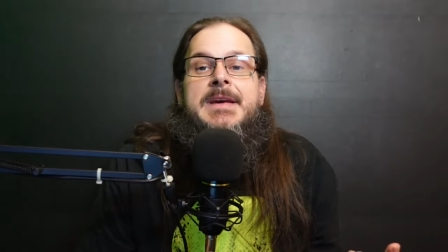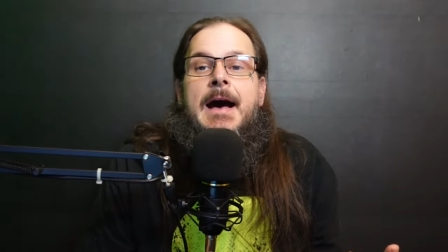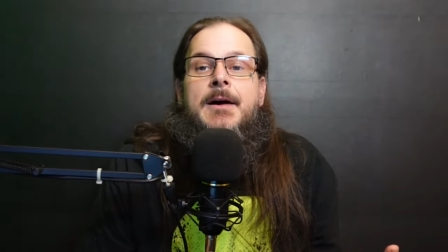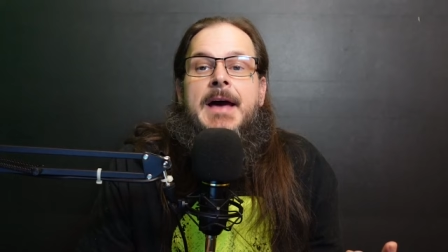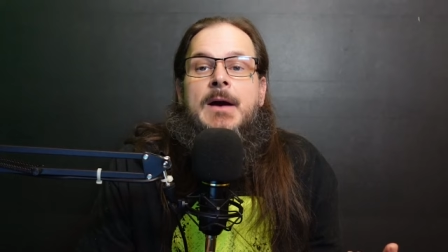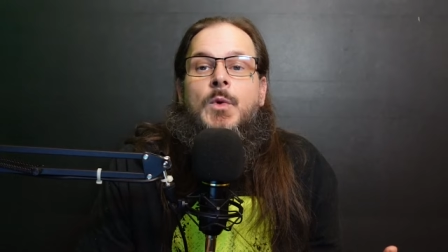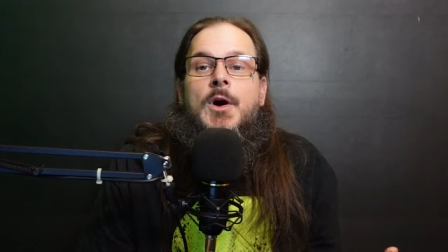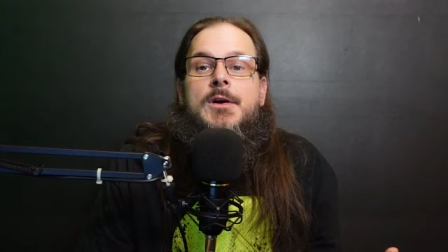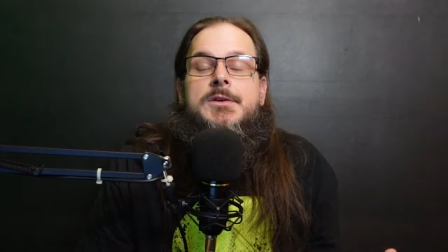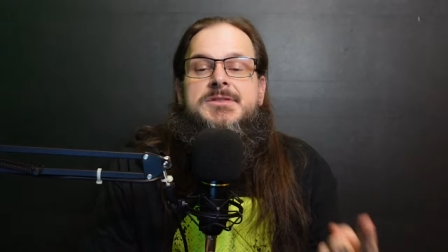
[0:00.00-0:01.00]
how that
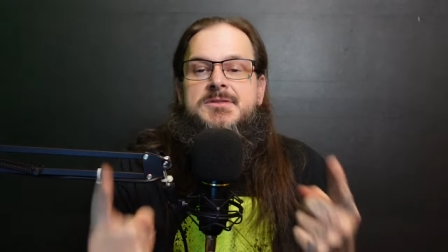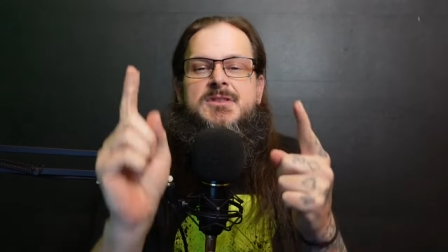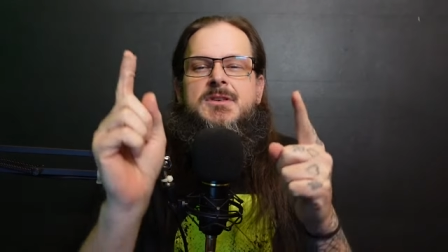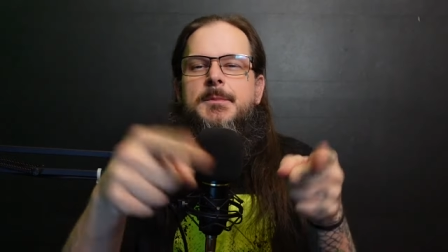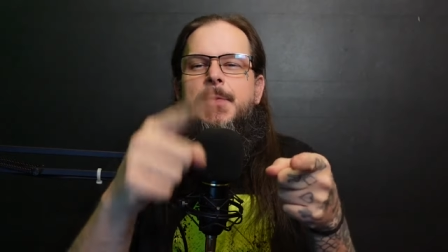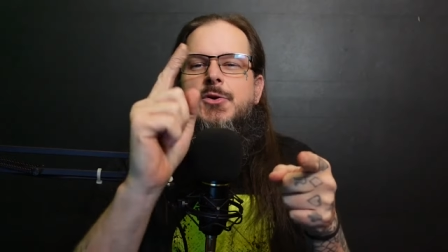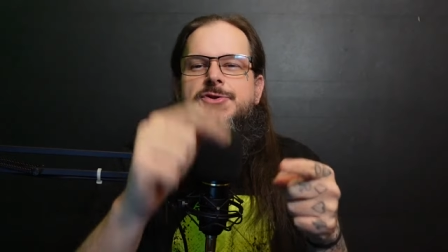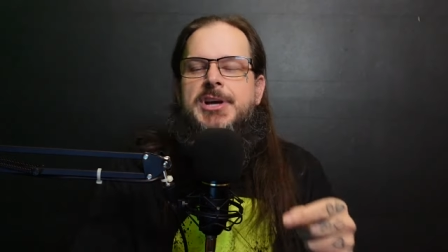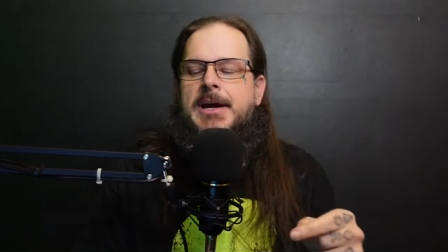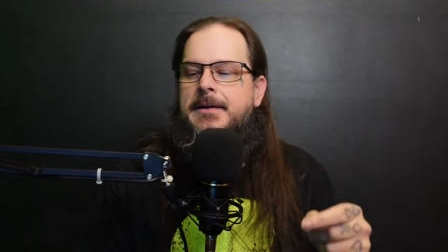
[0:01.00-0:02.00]
works. Bullshit.